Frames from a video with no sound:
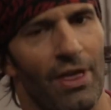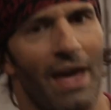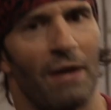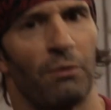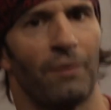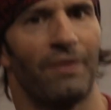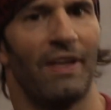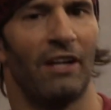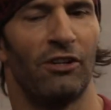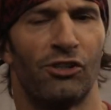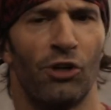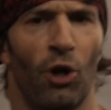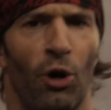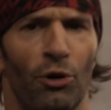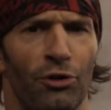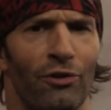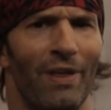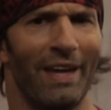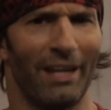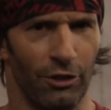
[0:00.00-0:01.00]
than what they showed
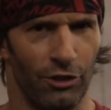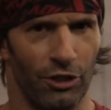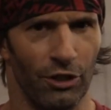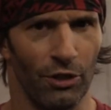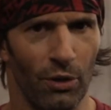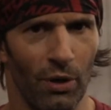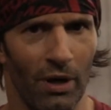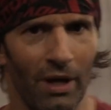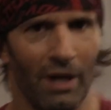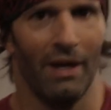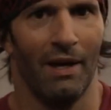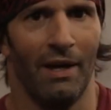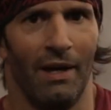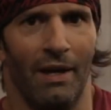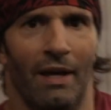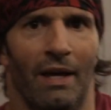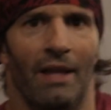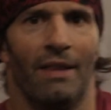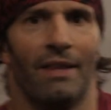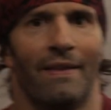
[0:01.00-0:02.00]
you they could do,
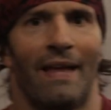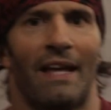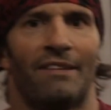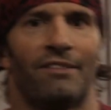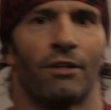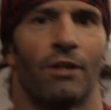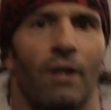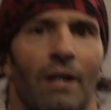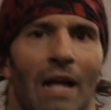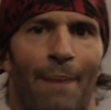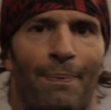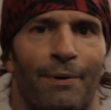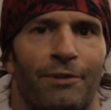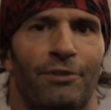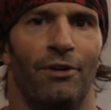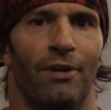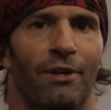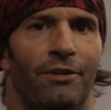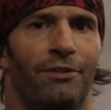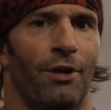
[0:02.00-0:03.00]
then that's a good
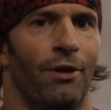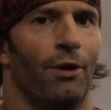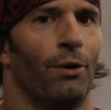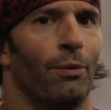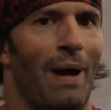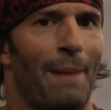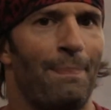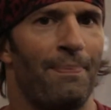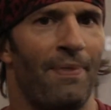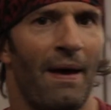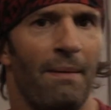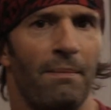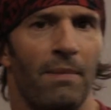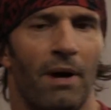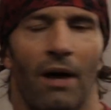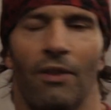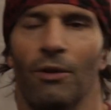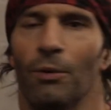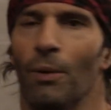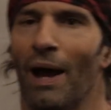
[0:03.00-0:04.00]
opportunity to no rep them.
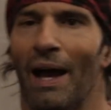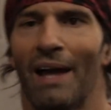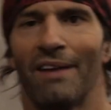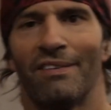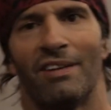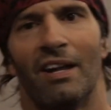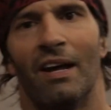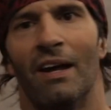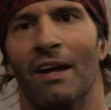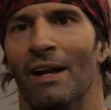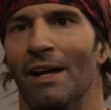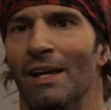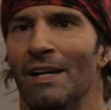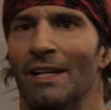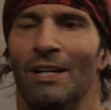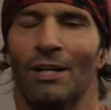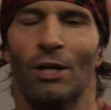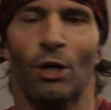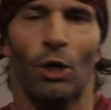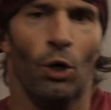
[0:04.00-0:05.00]
Otherwise,
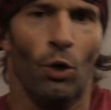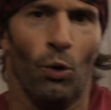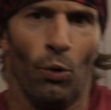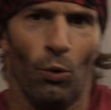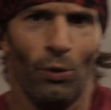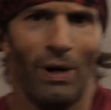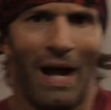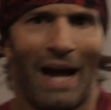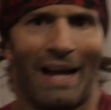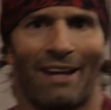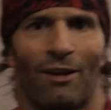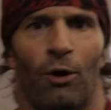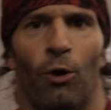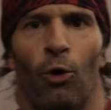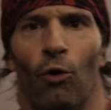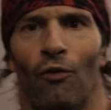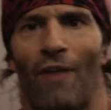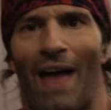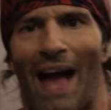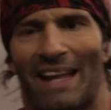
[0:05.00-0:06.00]
we're not going to
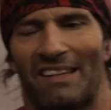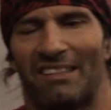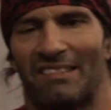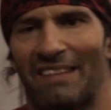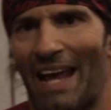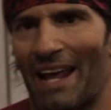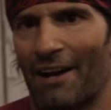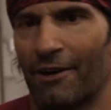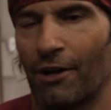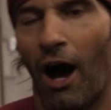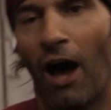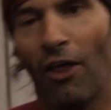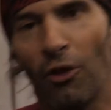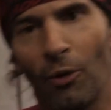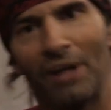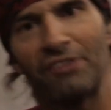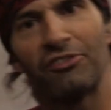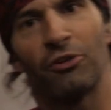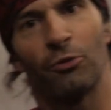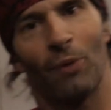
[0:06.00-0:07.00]
hold that standard.
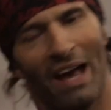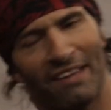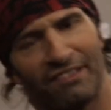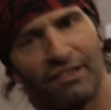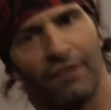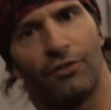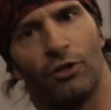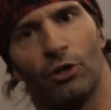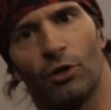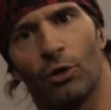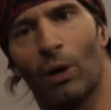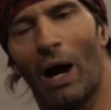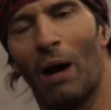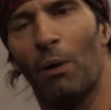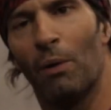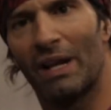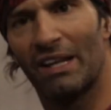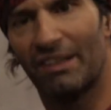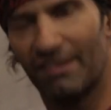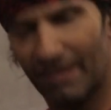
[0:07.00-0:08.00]
Otherwise, the rest of you, I want to